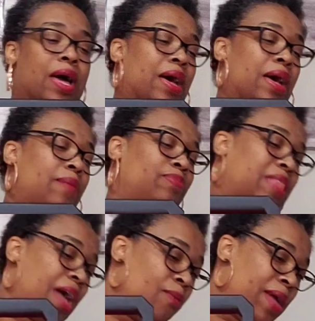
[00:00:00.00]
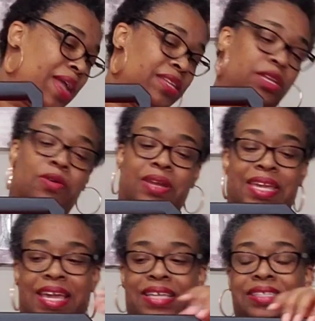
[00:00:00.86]
that way.
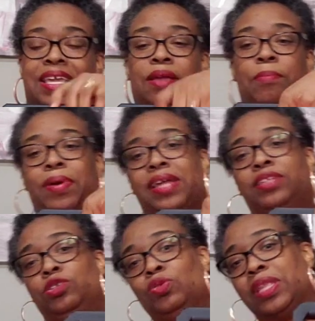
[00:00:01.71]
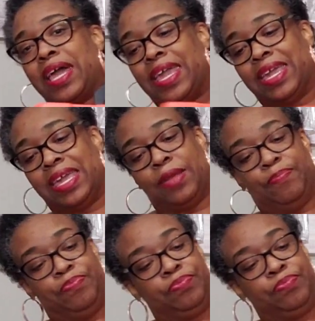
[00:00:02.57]
Totally guessing, but I do like it.